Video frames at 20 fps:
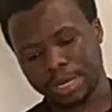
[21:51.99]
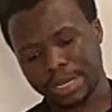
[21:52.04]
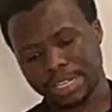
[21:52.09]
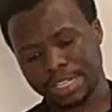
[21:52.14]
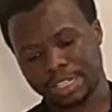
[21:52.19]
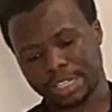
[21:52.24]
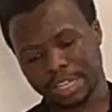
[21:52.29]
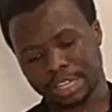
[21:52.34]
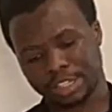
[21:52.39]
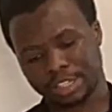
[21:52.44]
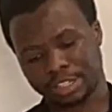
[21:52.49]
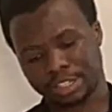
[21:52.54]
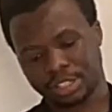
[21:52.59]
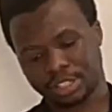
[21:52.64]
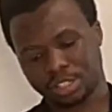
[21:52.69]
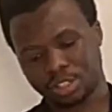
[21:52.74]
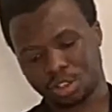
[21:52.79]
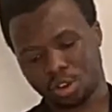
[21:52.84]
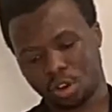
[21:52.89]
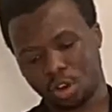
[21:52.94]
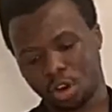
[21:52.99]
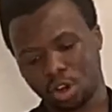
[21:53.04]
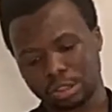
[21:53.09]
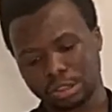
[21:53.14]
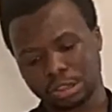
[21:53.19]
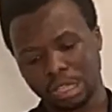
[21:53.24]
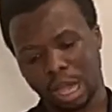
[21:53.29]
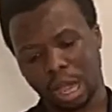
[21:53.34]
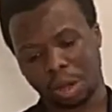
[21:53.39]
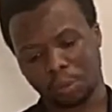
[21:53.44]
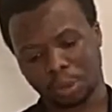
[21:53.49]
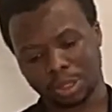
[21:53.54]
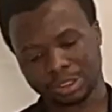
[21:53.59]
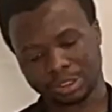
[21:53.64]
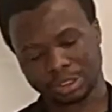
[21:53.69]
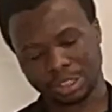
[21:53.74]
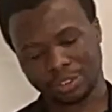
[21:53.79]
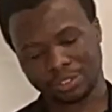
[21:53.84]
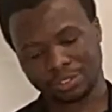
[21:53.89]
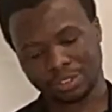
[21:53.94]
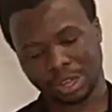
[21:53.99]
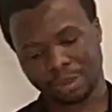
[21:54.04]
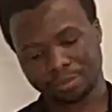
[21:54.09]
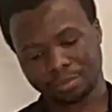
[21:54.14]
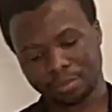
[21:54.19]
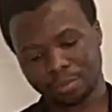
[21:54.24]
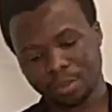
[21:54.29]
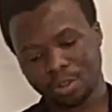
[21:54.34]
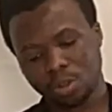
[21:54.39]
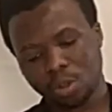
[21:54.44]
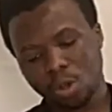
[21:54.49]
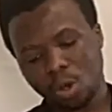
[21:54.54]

pleases God our Savior,